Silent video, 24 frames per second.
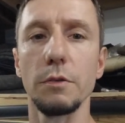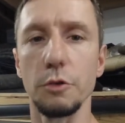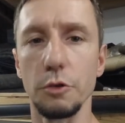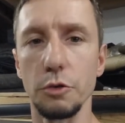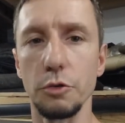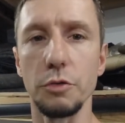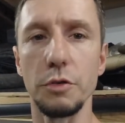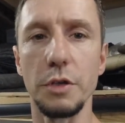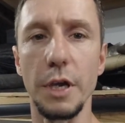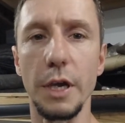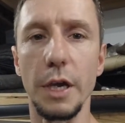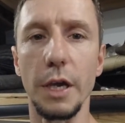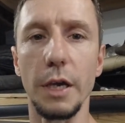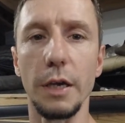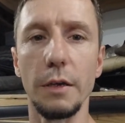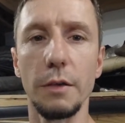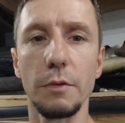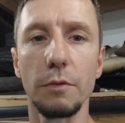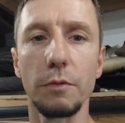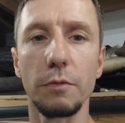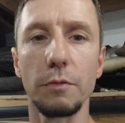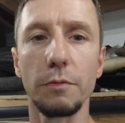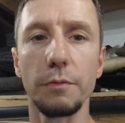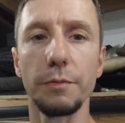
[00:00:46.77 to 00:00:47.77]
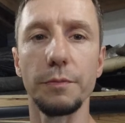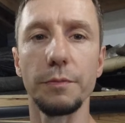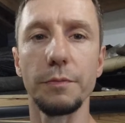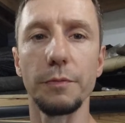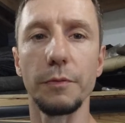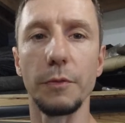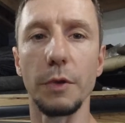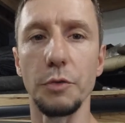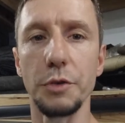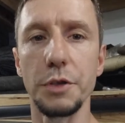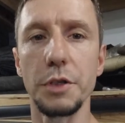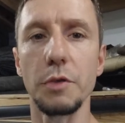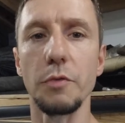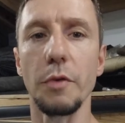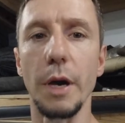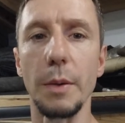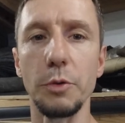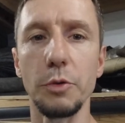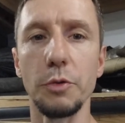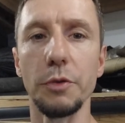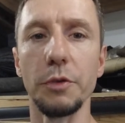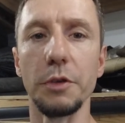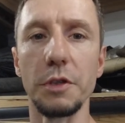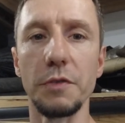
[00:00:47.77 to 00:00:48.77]
today, the reason why I'm
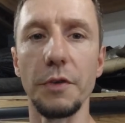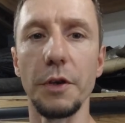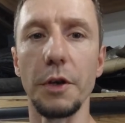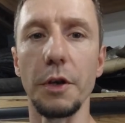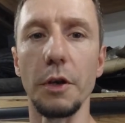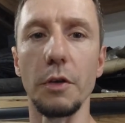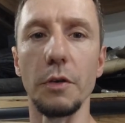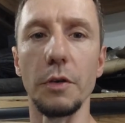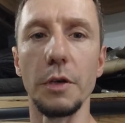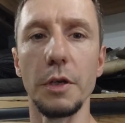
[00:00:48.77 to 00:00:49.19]
doing this video,